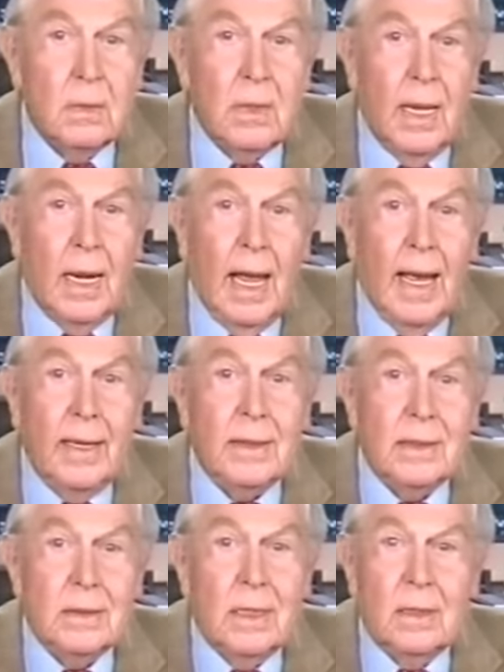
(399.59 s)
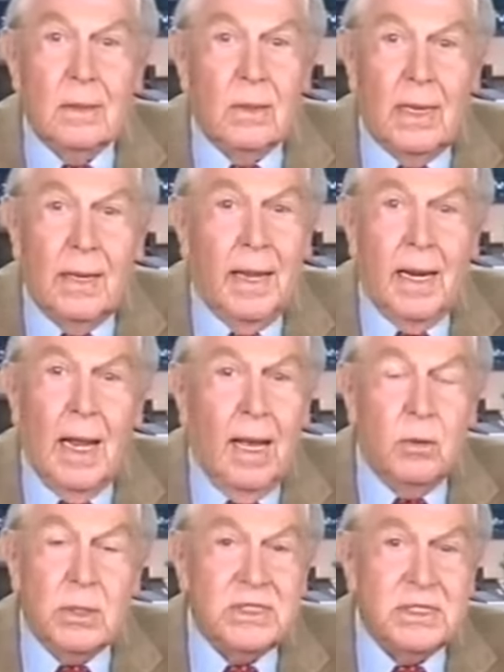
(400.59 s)
that I uh, that
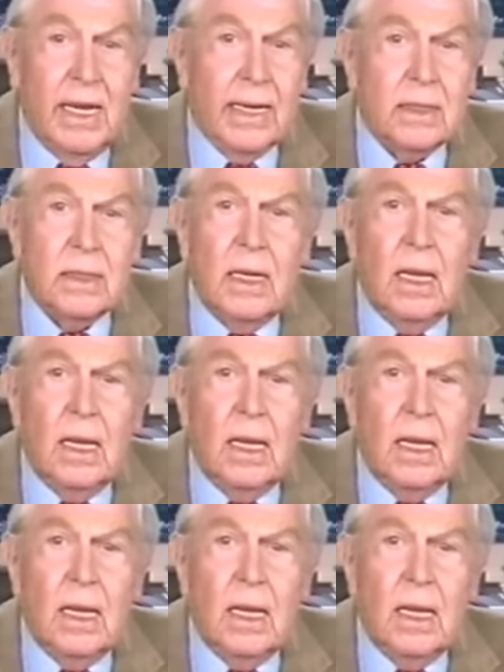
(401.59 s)
I was sick.